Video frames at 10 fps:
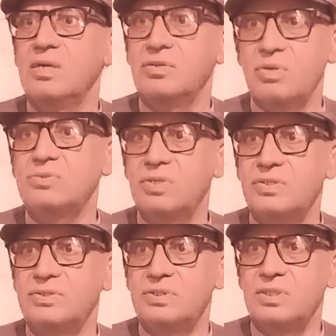
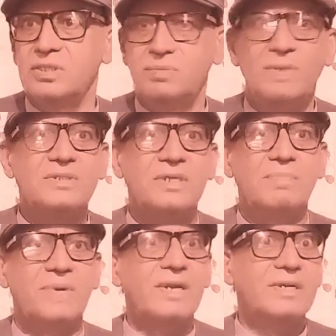tonsils, especially
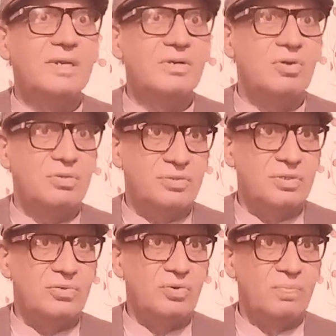palatine tonsil
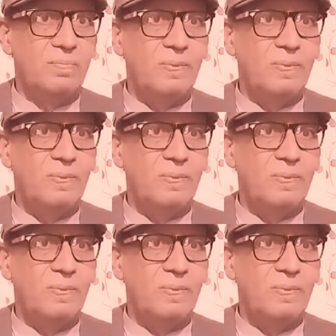group,